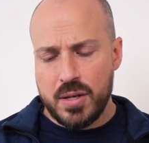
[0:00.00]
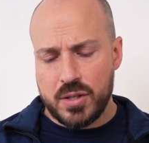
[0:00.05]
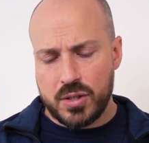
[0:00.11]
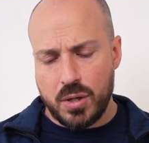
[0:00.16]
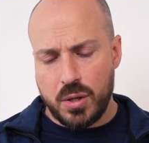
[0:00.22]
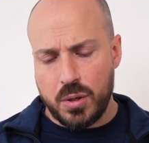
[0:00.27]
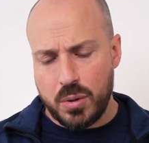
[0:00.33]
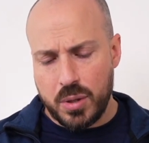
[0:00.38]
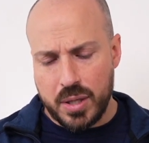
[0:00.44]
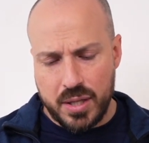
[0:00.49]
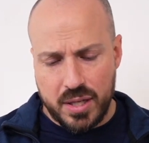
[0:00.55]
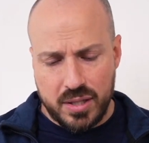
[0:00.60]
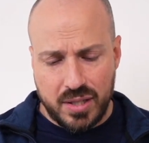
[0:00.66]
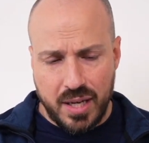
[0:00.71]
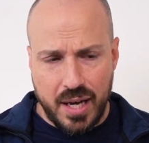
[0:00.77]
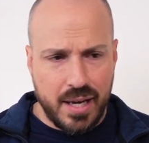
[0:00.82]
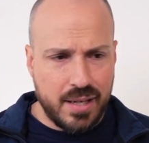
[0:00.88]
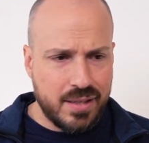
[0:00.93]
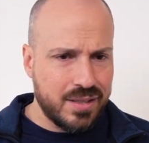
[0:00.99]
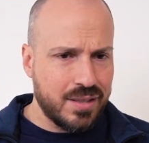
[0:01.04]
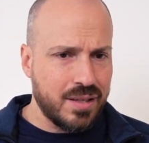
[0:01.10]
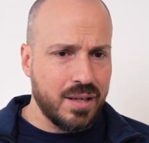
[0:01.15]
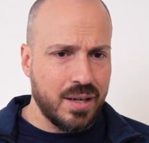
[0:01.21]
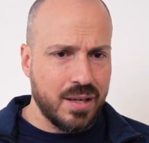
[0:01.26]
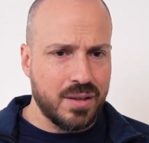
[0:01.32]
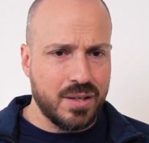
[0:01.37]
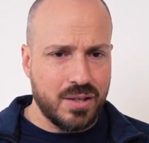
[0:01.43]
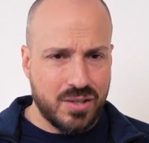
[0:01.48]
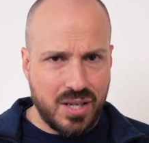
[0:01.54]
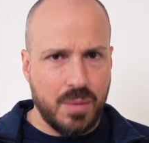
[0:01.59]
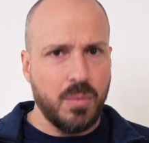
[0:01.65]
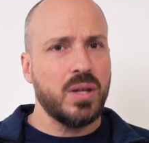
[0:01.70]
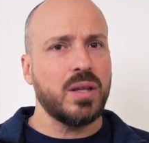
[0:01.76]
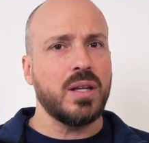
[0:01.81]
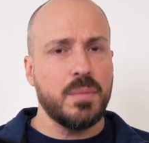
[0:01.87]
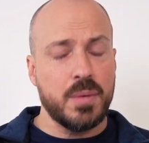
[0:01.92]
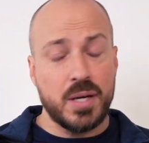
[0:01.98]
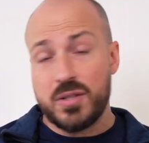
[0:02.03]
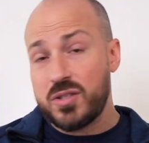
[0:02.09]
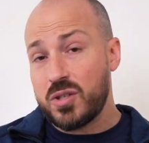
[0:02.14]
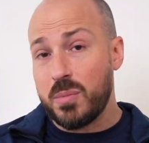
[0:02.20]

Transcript: So in this case, the, they're somewhat limited.